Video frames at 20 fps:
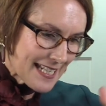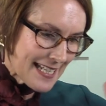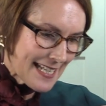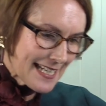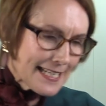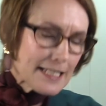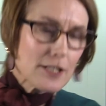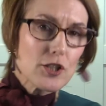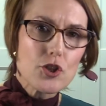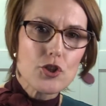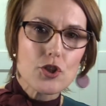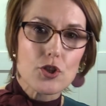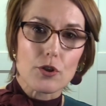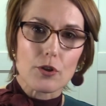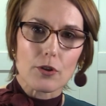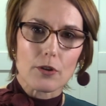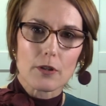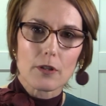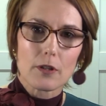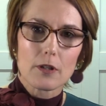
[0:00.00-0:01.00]

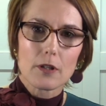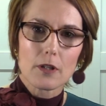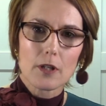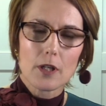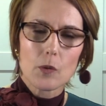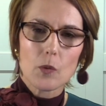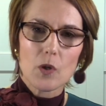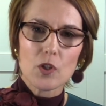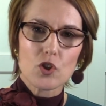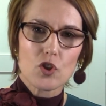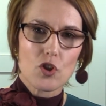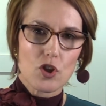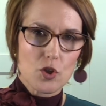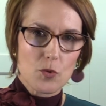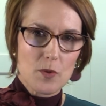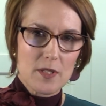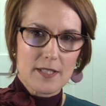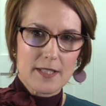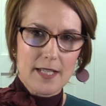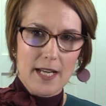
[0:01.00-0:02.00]
into what God
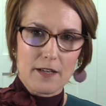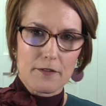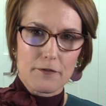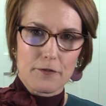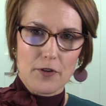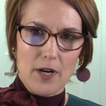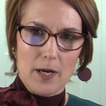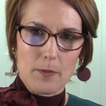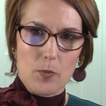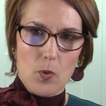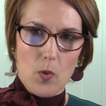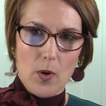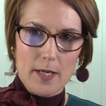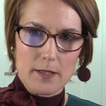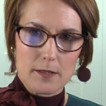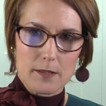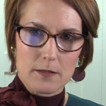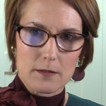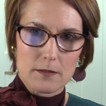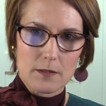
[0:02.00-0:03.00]
was saying for our
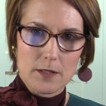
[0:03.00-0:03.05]
boys.